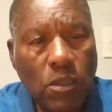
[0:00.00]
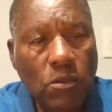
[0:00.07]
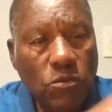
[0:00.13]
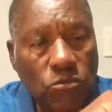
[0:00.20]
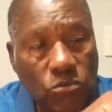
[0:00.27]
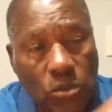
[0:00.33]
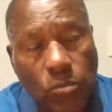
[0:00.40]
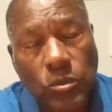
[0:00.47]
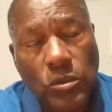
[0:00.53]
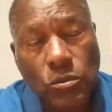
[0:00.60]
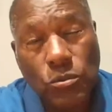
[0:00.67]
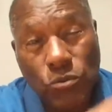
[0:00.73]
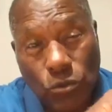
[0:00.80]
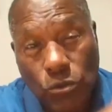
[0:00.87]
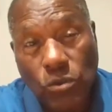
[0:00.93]
Someone who
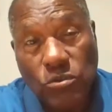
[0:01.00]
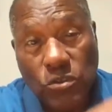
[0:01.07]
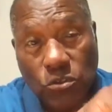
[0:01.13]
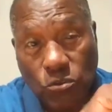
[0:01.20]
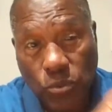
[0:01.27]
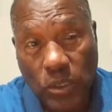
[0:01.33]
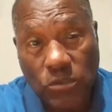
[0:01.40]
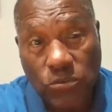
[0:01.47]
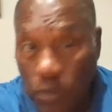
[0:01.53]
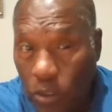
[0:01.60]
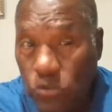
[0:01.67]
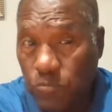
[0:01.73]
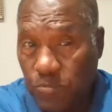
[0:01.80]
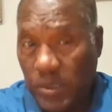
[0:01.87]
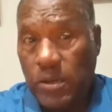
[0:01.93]
uses race,
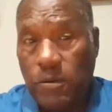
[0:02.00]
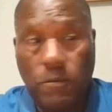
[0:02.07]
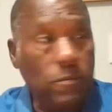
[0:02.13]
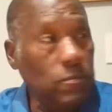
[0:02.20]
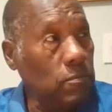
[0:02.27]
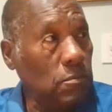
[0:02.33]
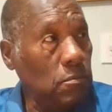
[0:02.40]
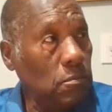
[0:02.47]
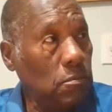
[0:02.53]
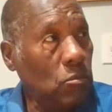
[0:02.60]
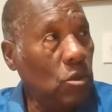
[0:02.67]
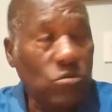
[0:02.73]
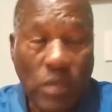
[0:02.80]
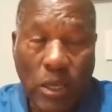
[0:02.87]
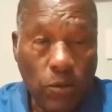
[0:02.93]
knows better,
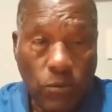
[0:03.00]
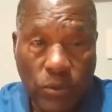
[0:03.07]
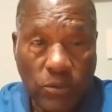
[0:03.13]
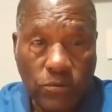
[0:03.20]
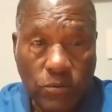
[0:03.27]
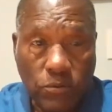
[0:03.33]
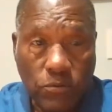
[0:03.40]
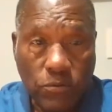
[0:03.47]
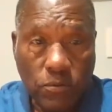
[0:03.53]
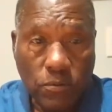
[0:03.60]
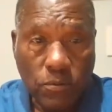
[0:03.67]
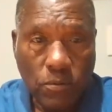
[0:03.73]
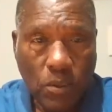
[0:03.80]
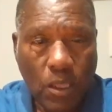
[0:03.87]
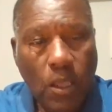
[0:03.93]
is not a racist,
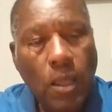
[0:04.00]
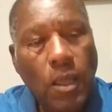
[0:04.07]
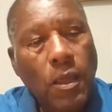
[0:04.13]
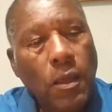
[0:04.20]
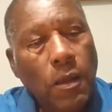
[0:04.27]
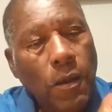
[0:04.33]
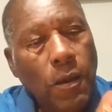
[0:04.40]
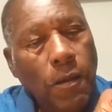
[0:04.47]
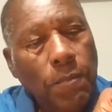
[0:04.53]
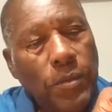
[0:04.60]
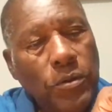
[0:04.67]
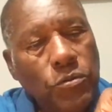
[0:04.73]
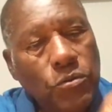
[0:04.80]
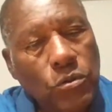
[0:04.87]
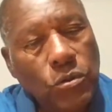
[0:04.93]

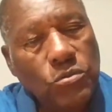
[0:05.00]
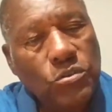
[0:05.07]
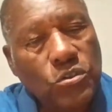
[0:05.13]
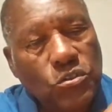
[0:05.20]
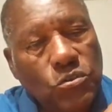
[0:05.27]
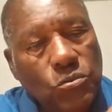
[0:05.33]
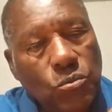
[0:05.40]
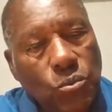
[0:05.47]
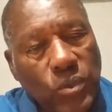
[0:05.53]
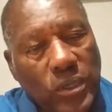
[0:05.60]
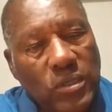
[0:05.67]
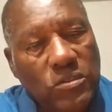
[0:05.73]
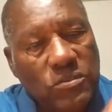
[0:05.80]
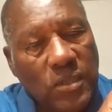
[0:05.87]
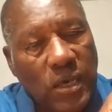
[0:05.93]
but uses
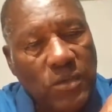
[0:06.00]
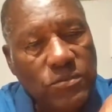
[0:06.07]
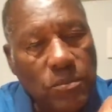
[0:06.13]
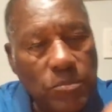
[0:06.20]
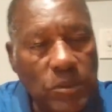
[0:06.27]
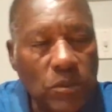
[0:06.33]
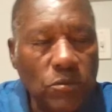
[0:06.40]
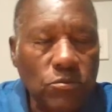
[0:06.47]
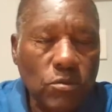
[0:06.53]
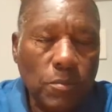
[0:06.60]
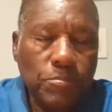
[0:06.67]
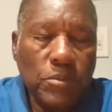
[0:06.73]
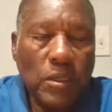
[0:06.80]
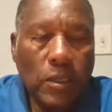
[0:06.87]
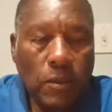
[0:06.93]
race as a means to
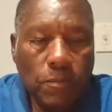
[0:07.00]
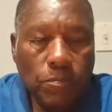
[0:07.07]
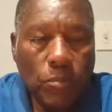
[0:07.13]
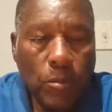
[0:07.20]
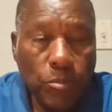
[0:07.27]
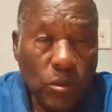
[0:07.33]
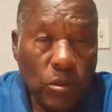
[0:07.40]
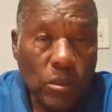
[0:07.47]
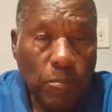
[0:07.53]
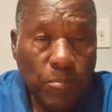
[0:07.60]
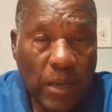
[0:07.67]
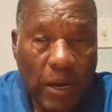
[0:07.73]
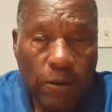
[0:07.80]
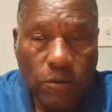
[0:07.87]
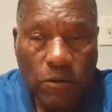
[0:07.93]
obtain political
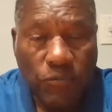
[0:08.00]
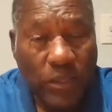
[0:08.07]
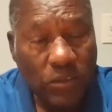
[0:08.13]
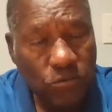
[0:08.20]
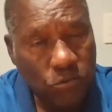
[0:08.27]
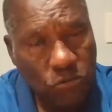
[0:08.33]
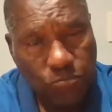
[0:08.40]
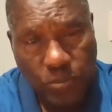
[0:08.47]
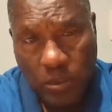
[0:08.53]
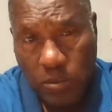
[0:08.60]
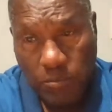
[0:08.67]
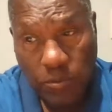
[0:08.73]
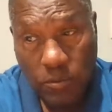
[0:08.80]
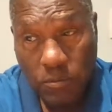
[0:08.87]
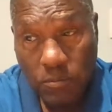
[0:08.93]
power. And that's
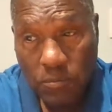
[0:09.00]
despicable.